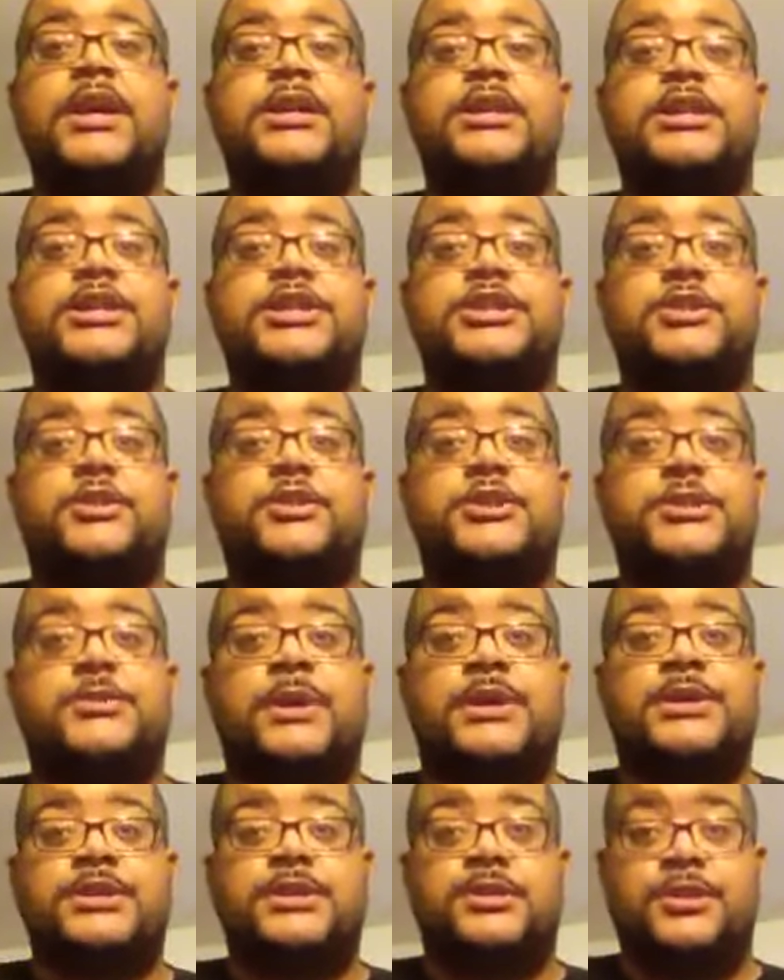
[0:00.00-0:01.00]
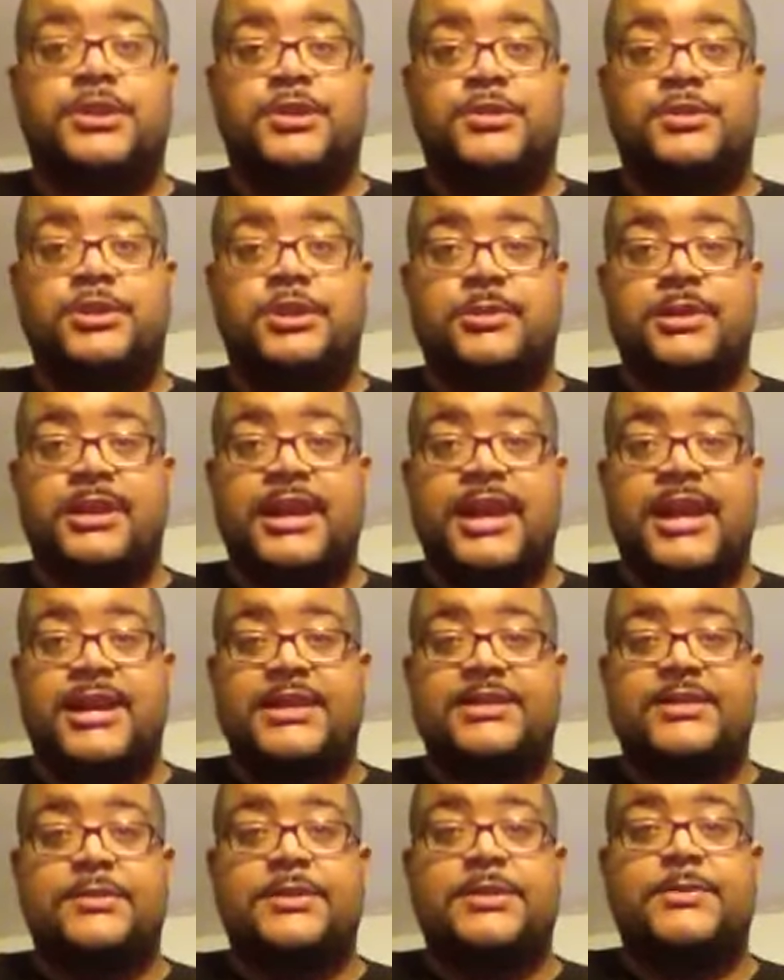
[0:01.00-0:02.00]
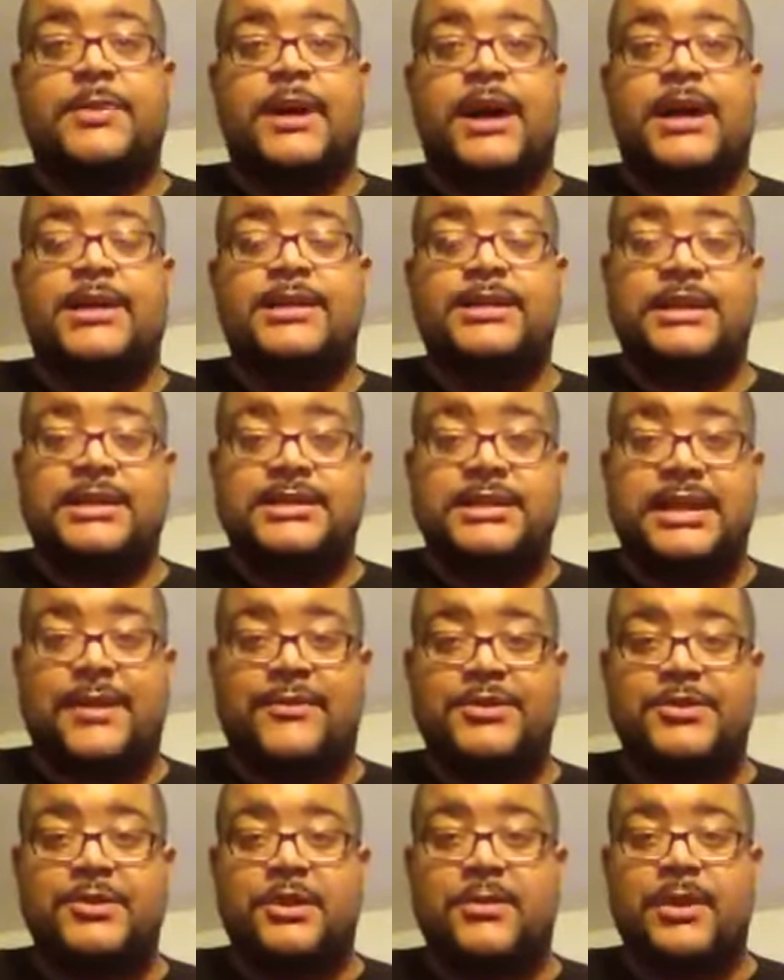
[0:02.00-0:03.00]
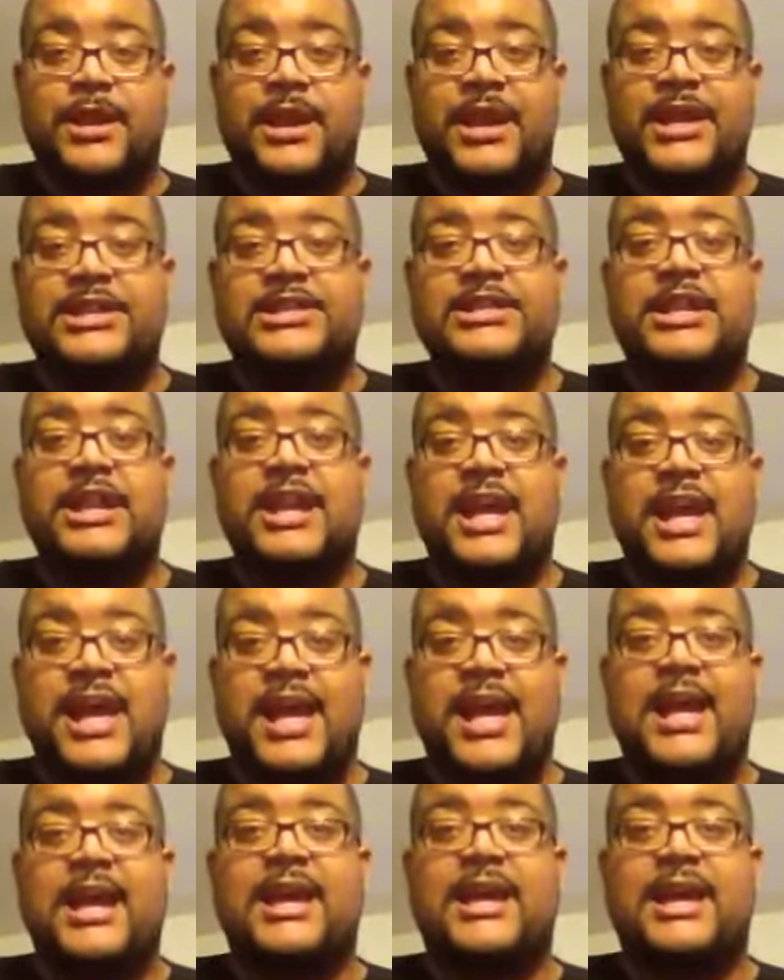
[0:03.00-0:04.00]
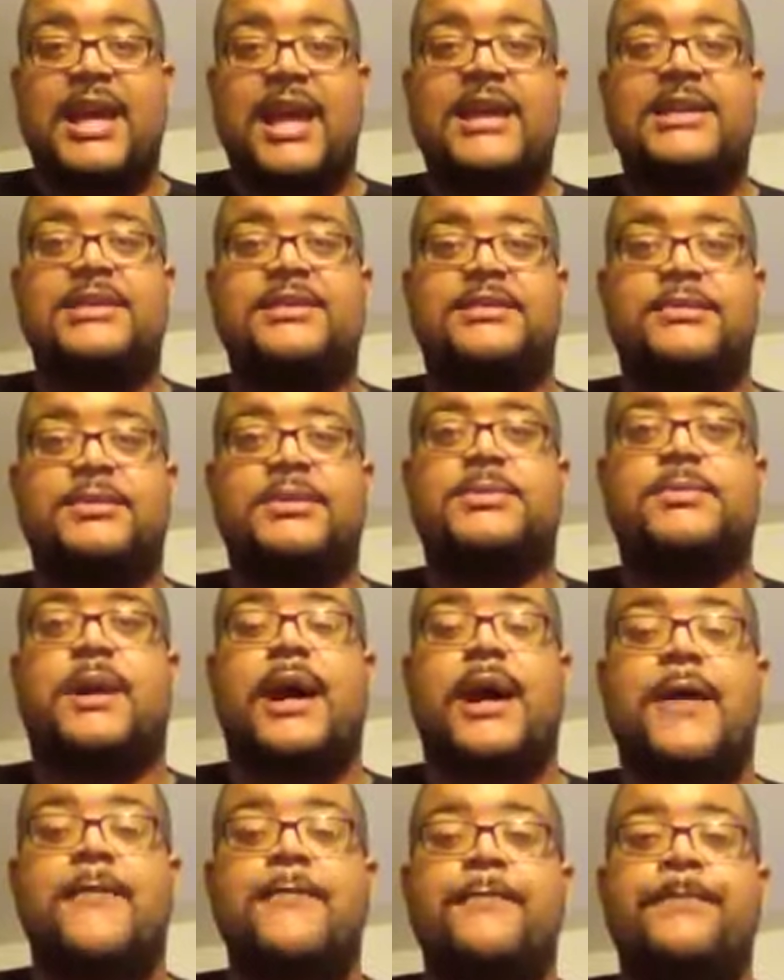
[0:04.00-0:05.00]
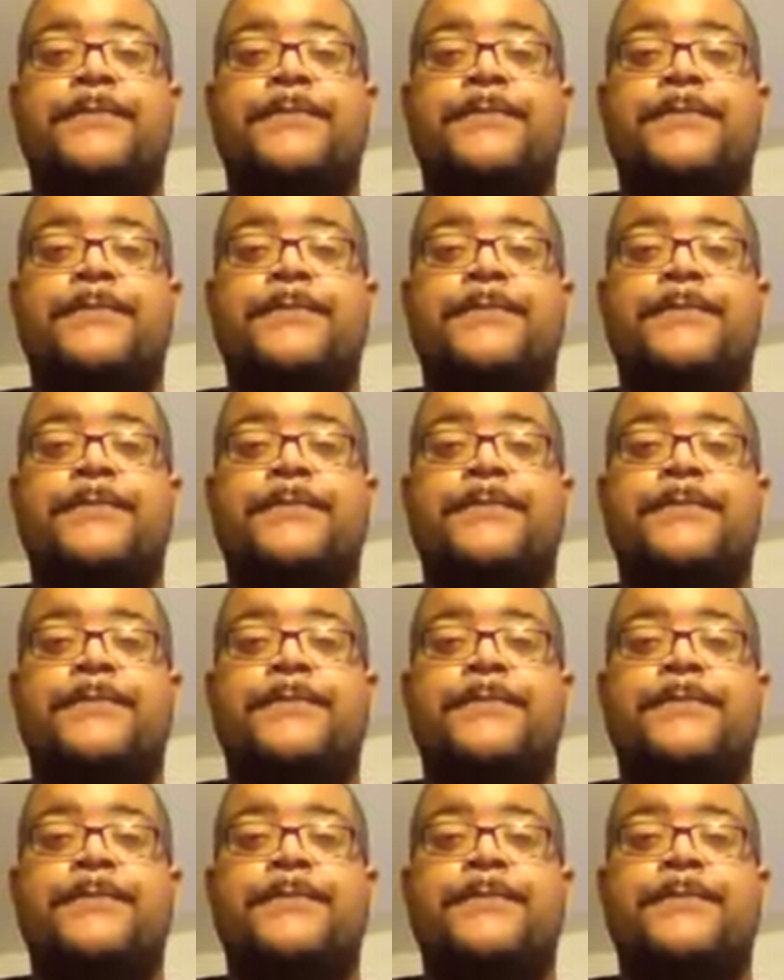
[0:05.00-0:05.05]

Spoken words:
The show that you're watching on YouTube, the KTookes Spot, it does have a Twitter page at KTookes Spot.